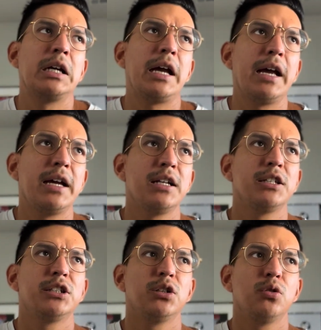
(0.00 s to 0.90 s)
And
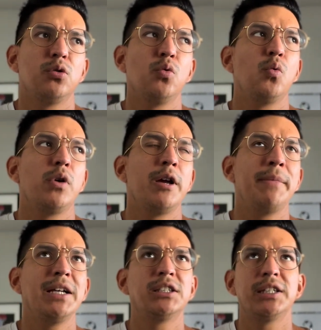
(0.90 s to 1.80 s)
so it
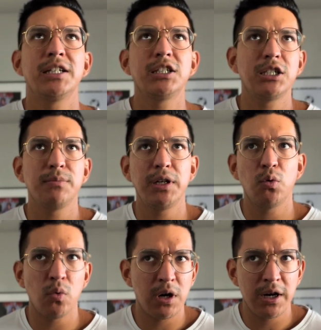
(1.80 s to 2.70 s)
makes sense to me
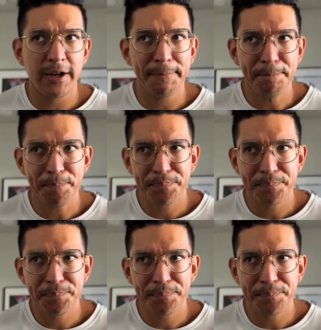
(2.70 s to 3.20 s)
why,